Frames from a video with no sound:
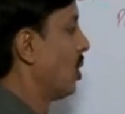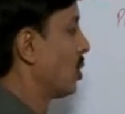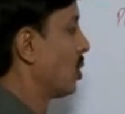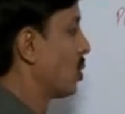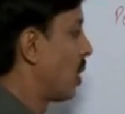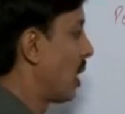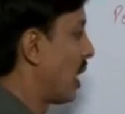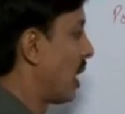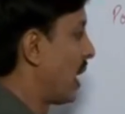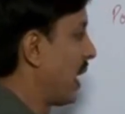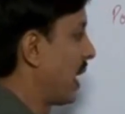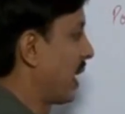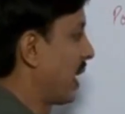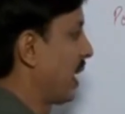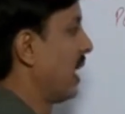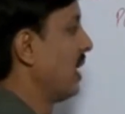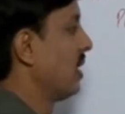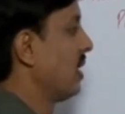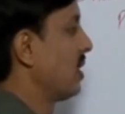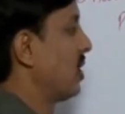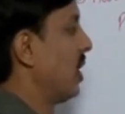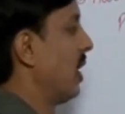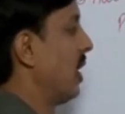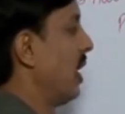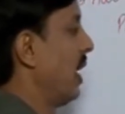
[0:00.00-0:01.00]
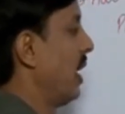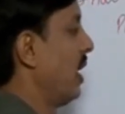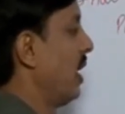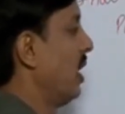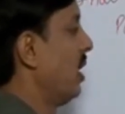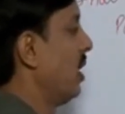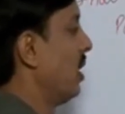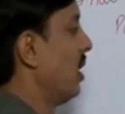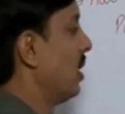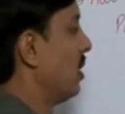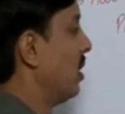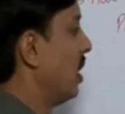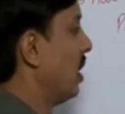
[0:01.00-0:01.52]
So I can
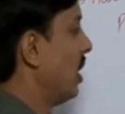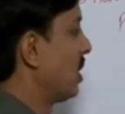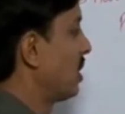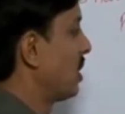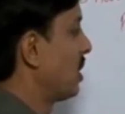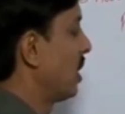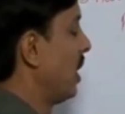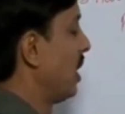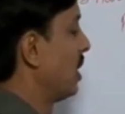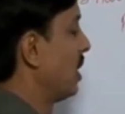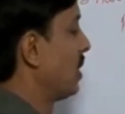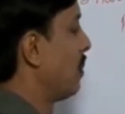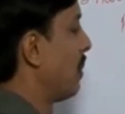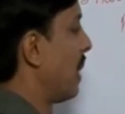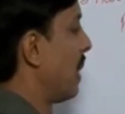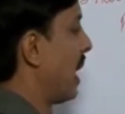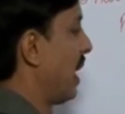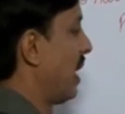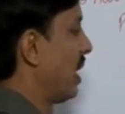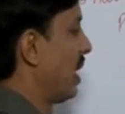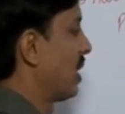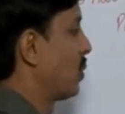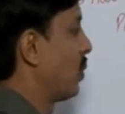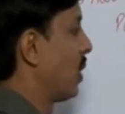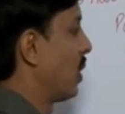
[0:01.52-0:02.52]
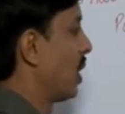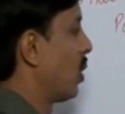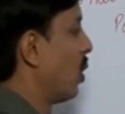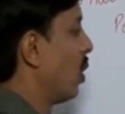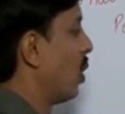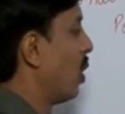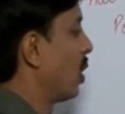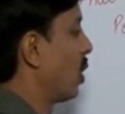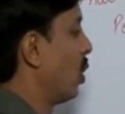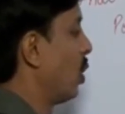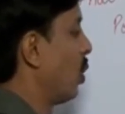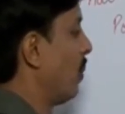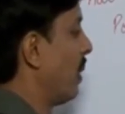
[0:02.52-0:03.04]
say this is minus 1
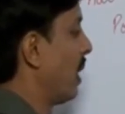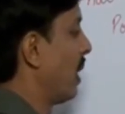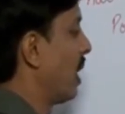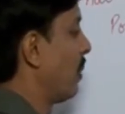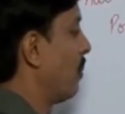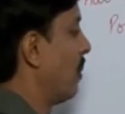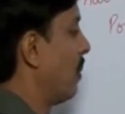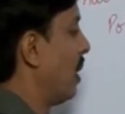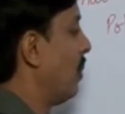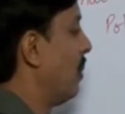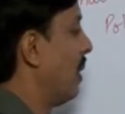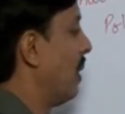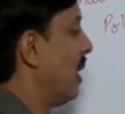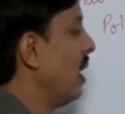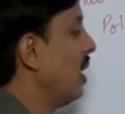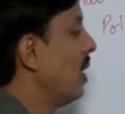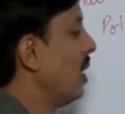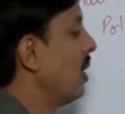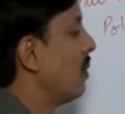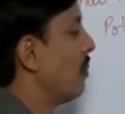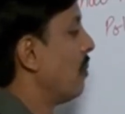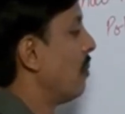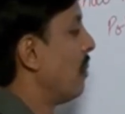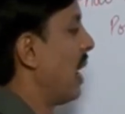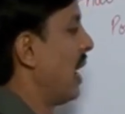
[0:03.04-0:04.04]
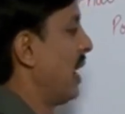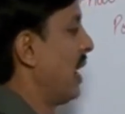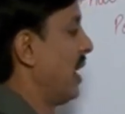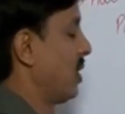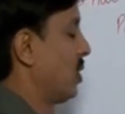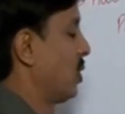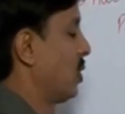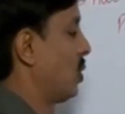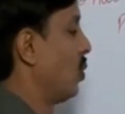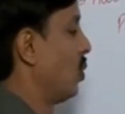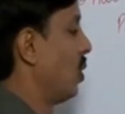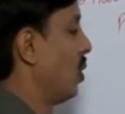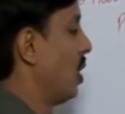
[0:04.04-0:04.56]
whole cube will be
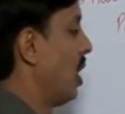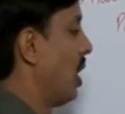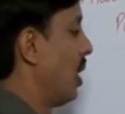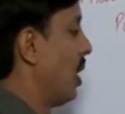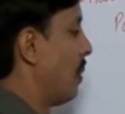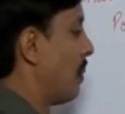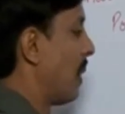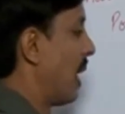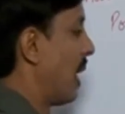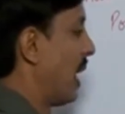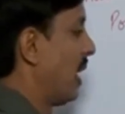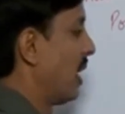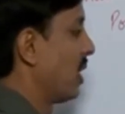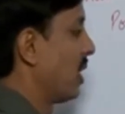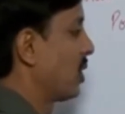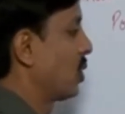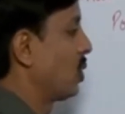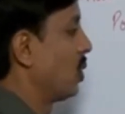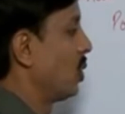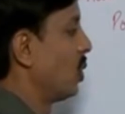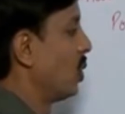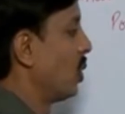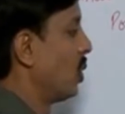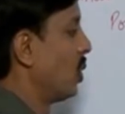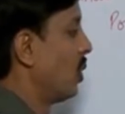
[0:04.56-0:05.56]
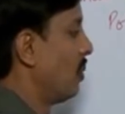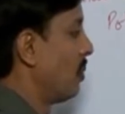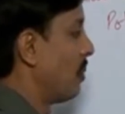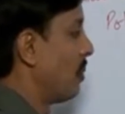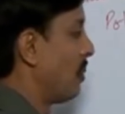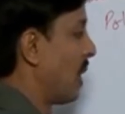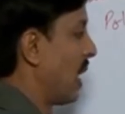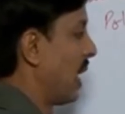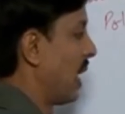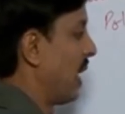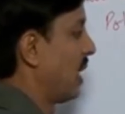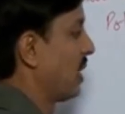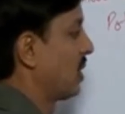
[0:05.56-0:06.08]
minus 2. Minus 2,
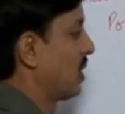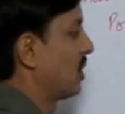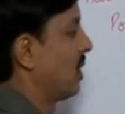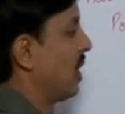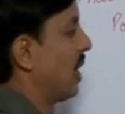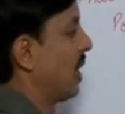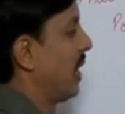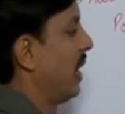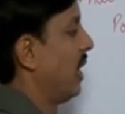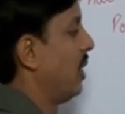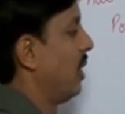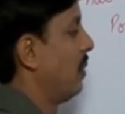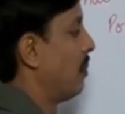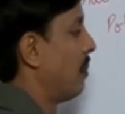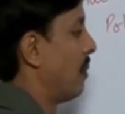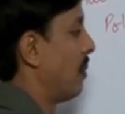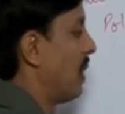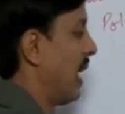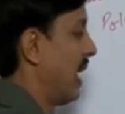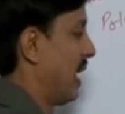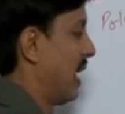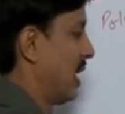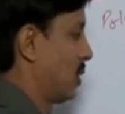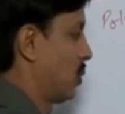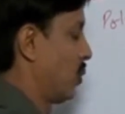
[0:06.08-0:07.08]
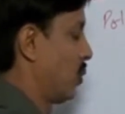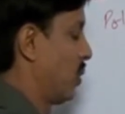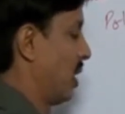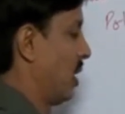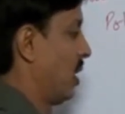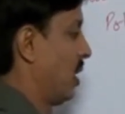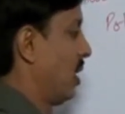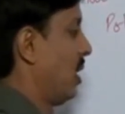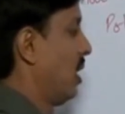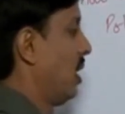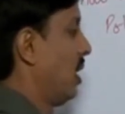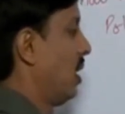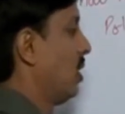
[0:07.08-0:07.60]
minus 9, minus
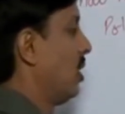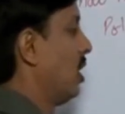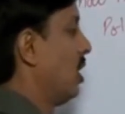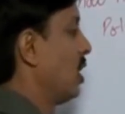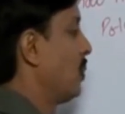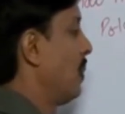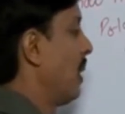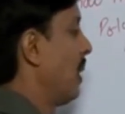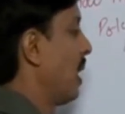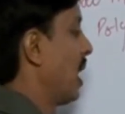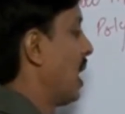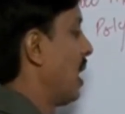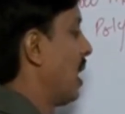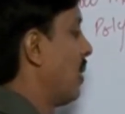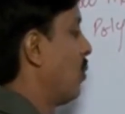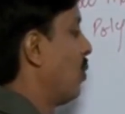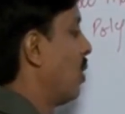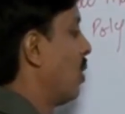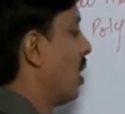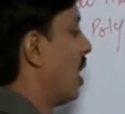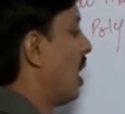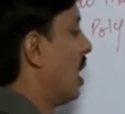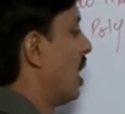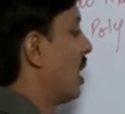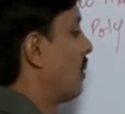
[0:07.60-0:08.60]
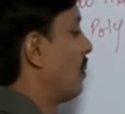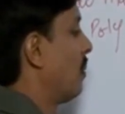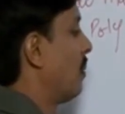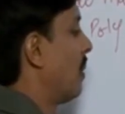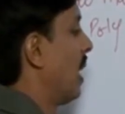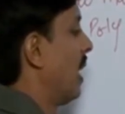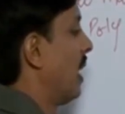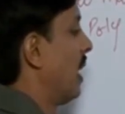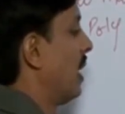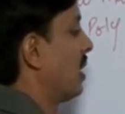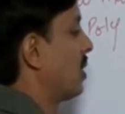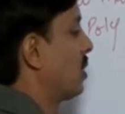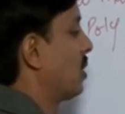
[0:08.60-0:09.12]
1. This become what?
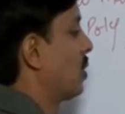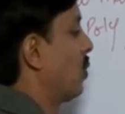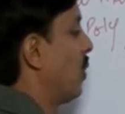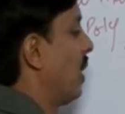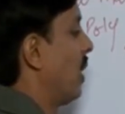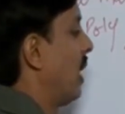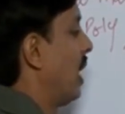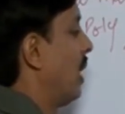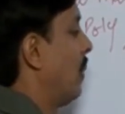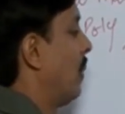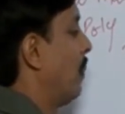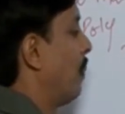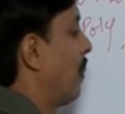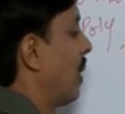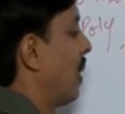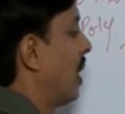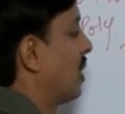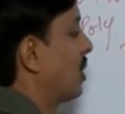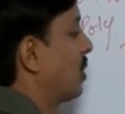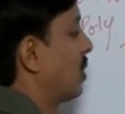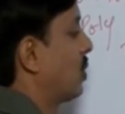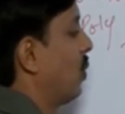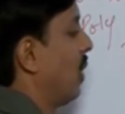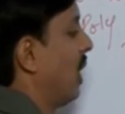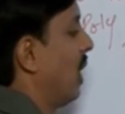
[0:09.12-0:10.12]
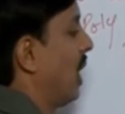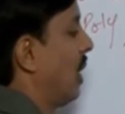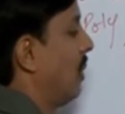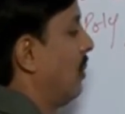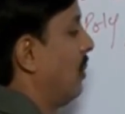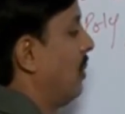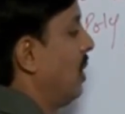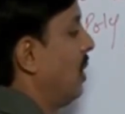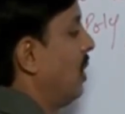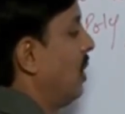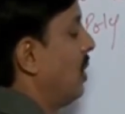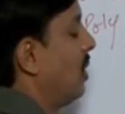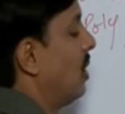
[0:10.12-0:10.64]
Minus 12 plus
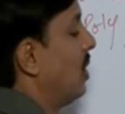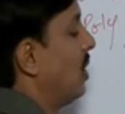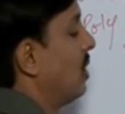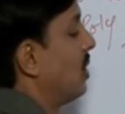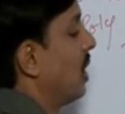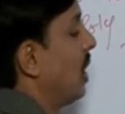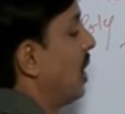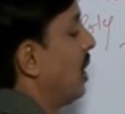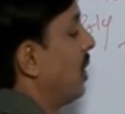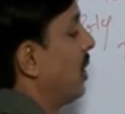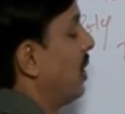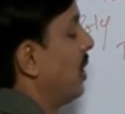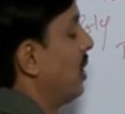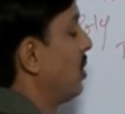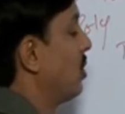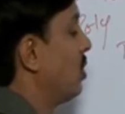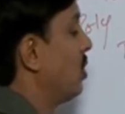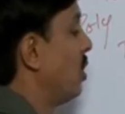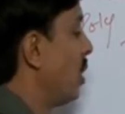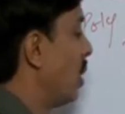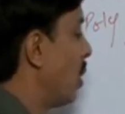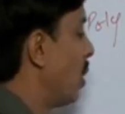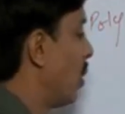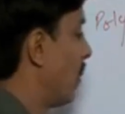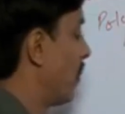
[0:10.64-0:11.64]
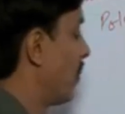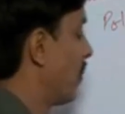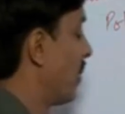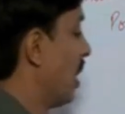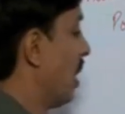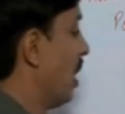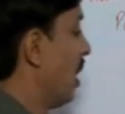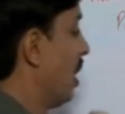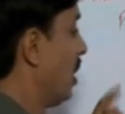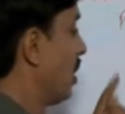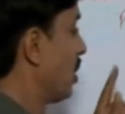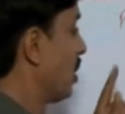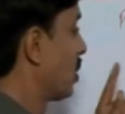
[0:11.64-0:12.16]
12, result is 0.
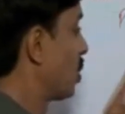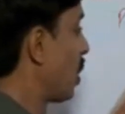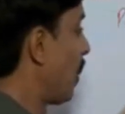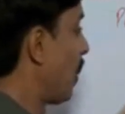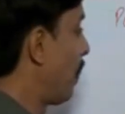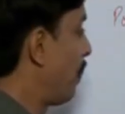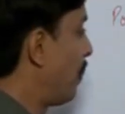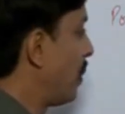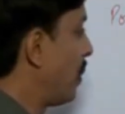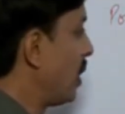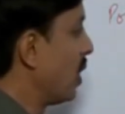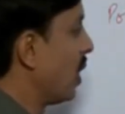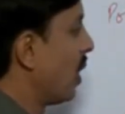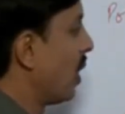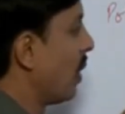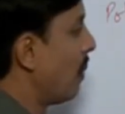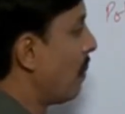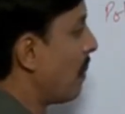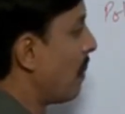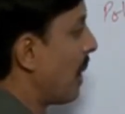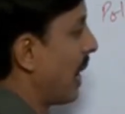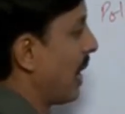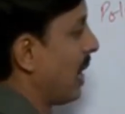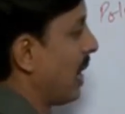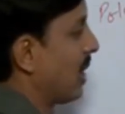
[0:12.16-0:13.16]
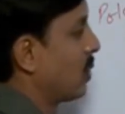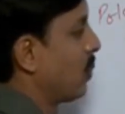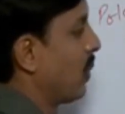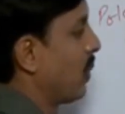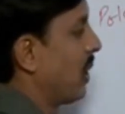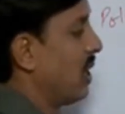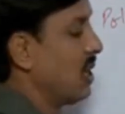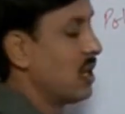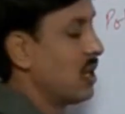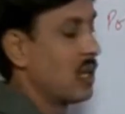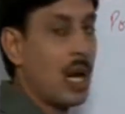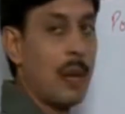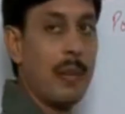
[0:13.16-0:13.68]
So p of minus
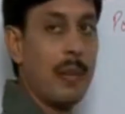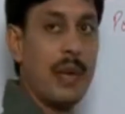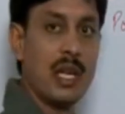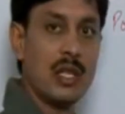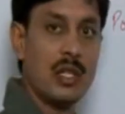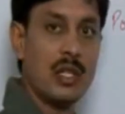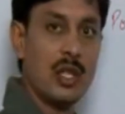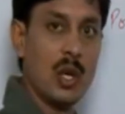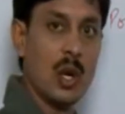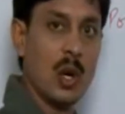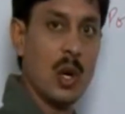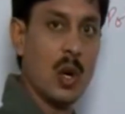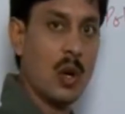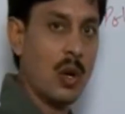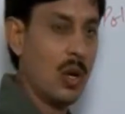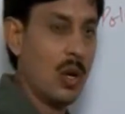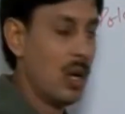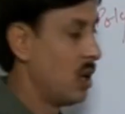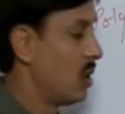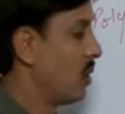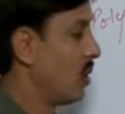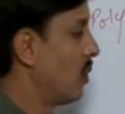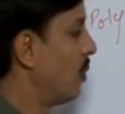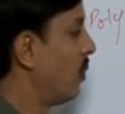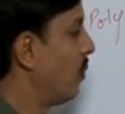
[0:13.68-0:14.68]
1 is coming 0.